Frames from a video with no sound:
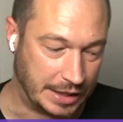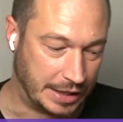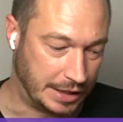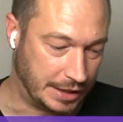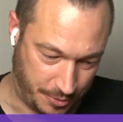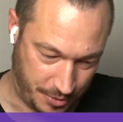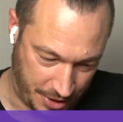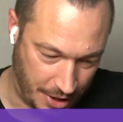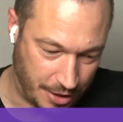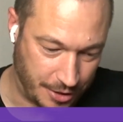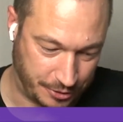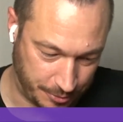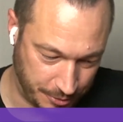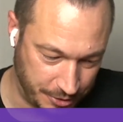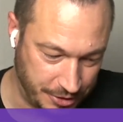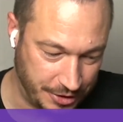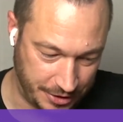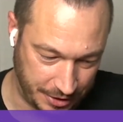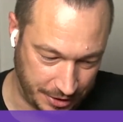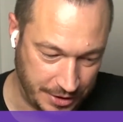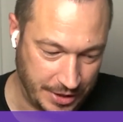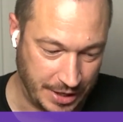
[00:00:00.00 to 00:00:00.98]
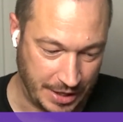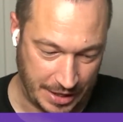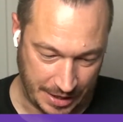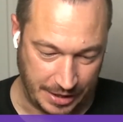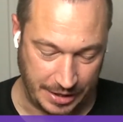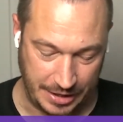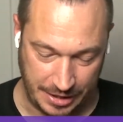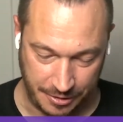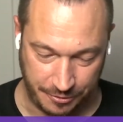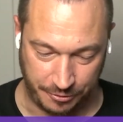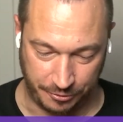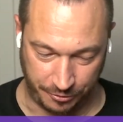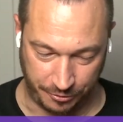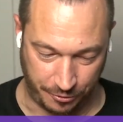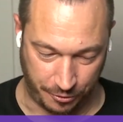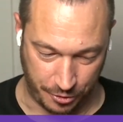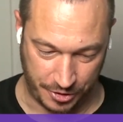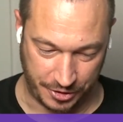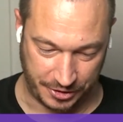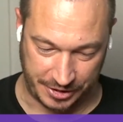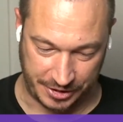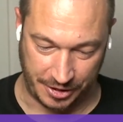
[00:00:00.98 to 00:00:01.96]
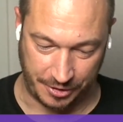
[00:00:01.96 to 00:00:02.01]
we ultimately, even
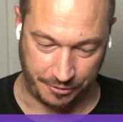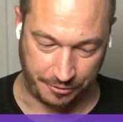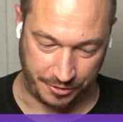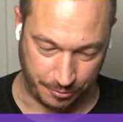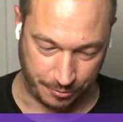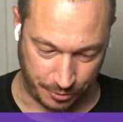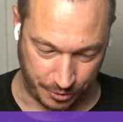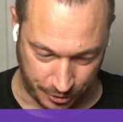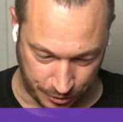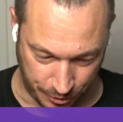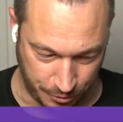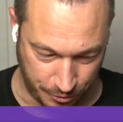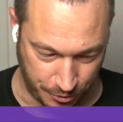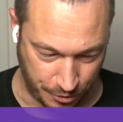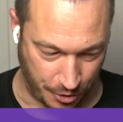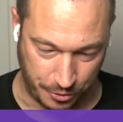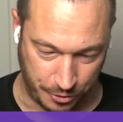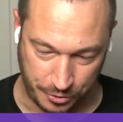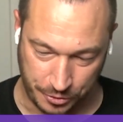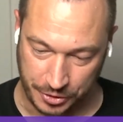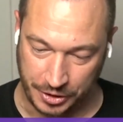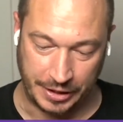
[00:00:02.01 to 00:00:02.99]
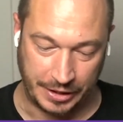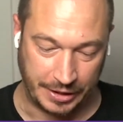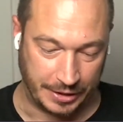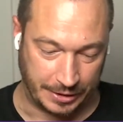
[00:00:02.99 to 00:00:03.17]
for the stuff that we do know,